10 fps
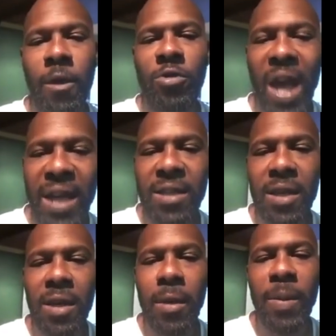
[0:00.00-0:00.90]
Right?
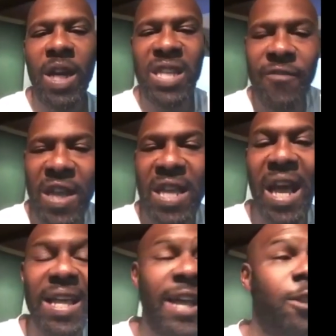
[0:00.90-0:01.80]
Because if you
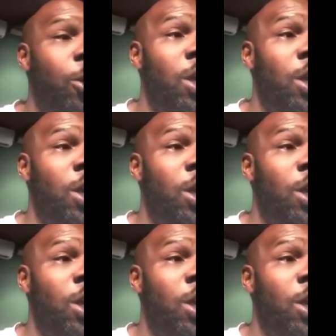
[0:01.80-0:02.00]
get